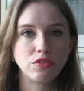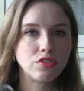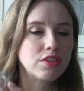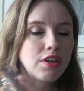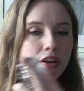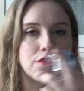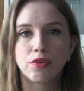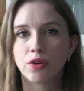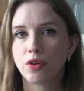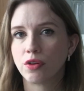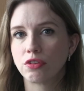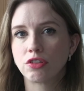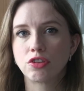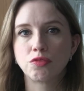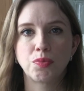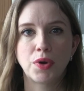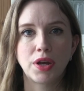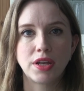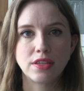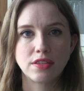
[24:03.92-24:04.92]
several
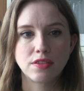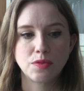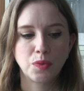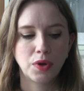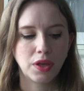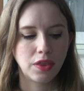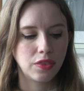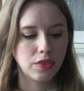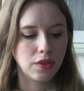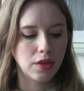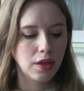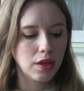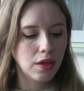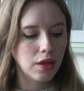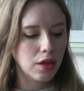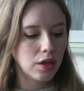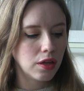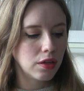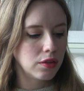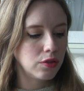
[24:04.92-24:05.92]
sprays with.
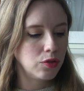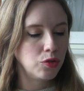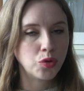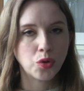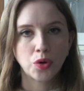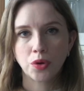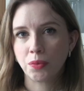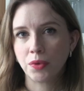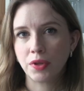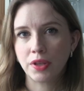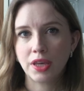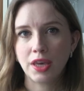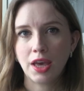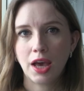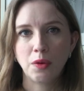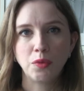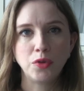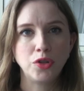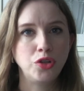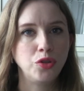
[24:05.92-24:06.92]
Normally
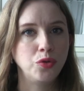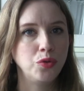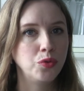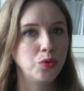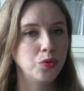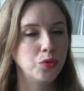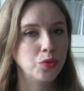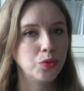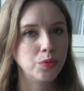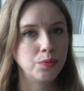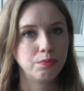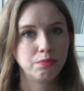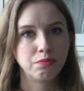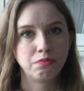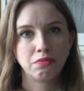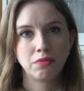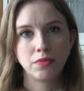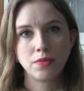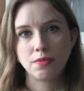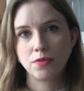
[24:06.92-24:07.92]
I would do
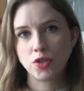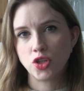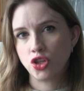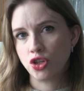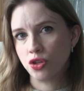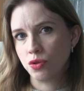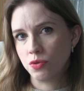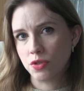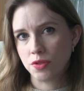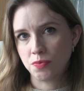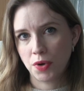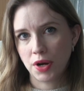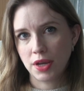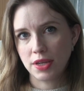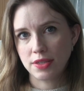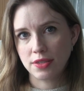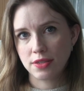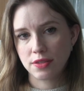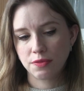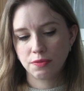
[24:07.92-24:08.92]
2
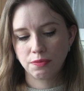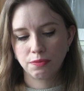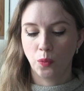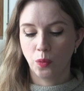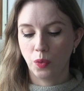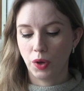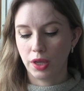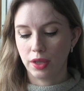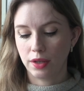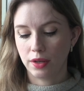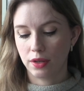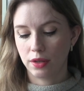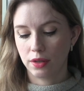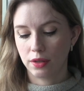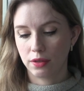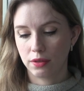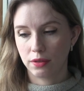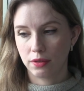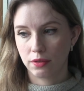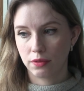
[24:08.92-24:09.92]
sprays when
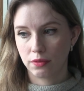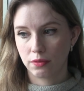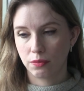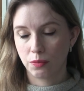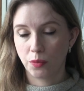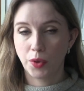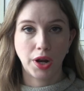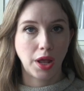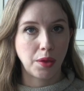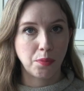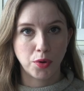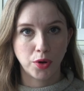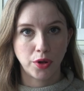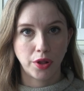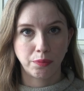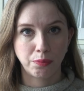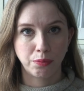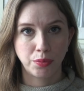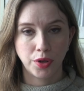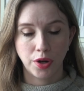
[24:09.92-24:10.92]
I
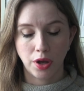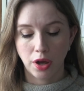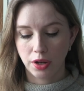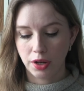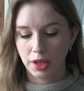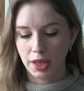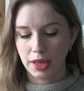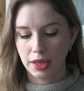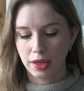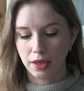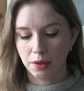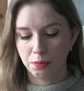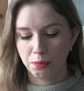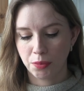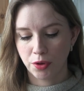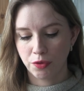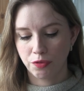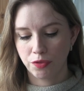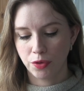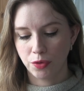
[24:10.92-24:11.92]
put on a
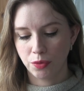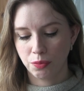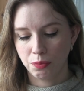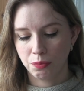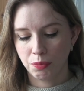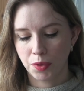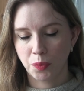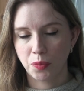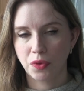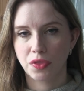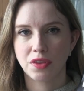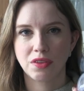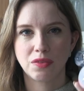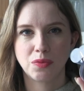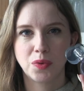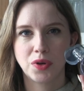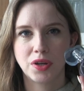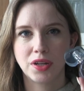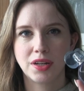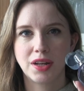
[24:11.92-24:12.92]
perfume, but with
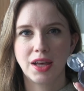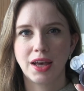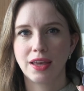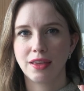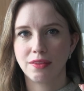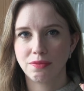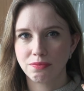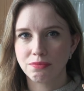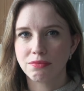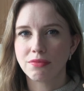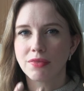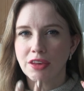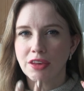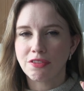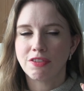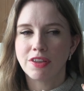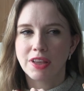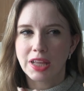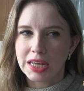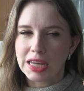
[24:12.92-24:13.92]
this one I
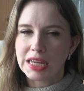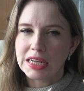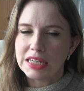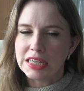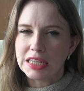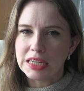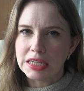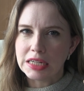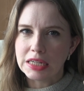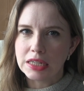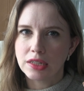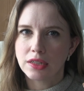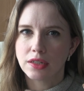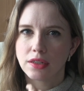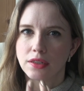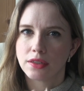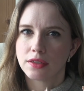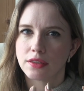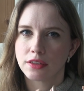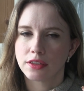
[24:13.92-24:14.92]
feel like I need
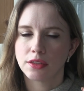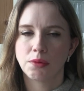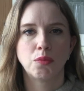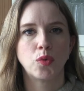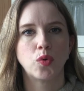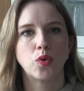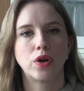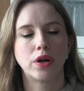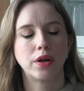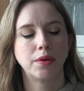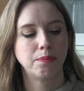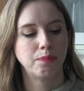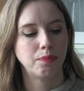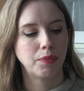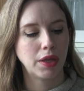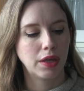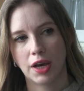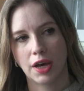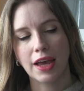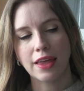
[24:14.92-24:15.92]
some more.
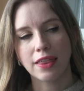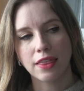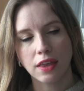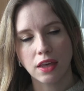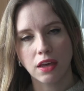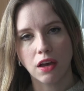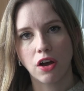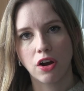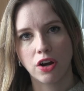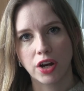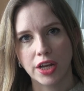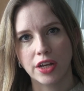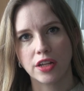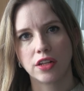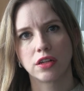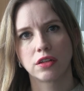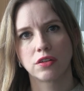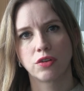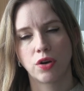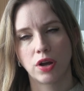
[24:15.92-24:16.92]
I think
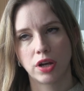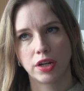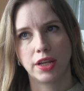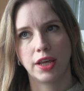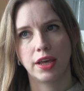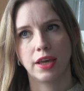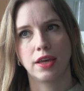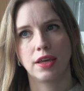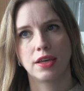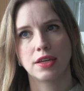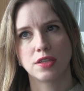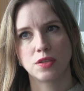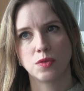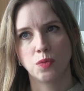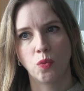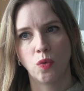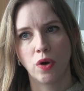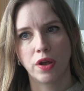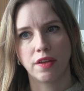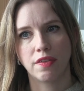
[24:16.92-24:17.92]
Ariana Grande is
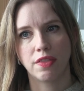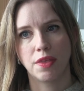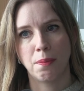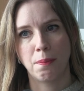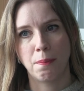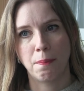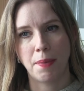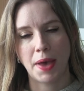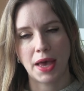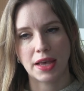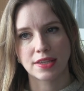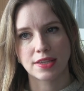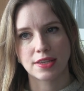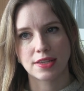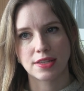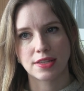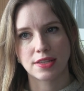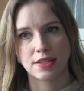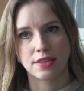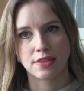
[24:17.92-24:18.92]
one of the
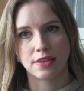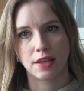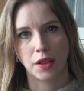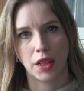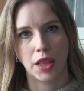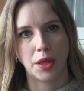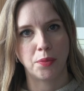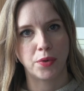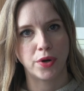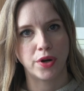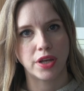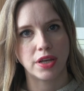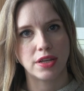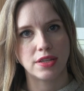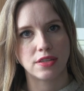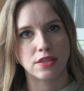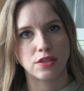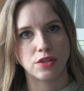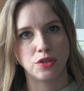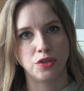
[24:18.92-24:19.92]
best
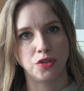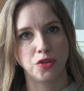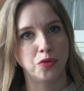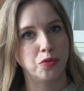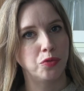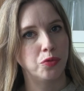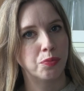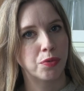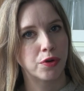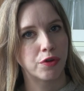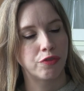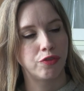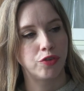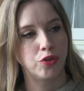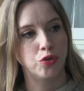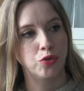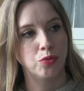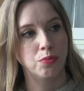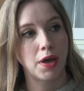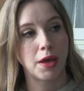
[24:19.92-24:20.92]
celebrities to do
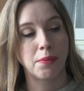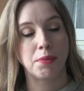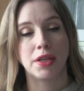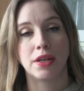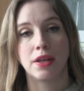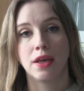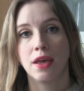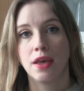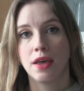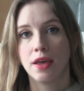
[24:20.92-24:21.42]
perfume. I mean,